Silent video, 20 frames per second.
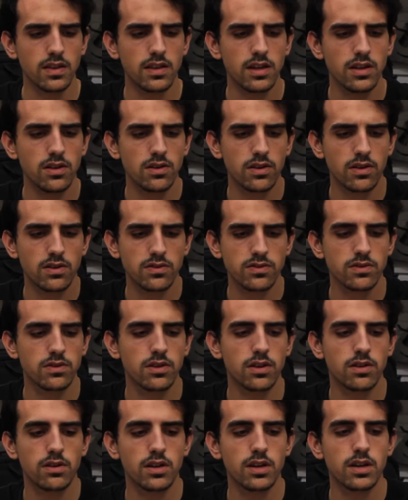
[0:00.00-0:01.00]
Then you can also
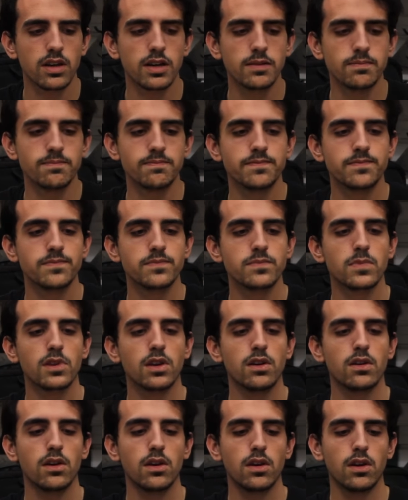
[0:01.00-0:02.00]
go
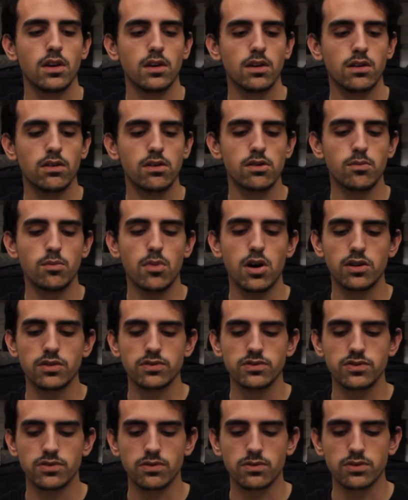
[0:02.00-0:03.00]
to model
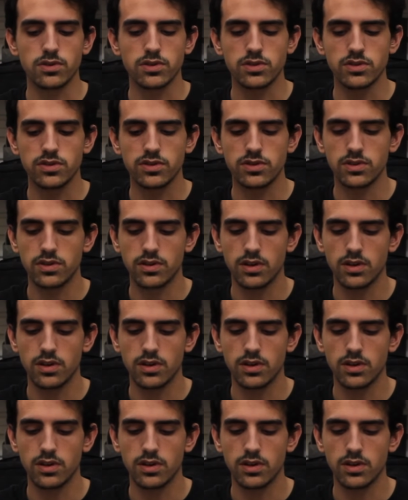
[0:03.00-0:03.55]
stores,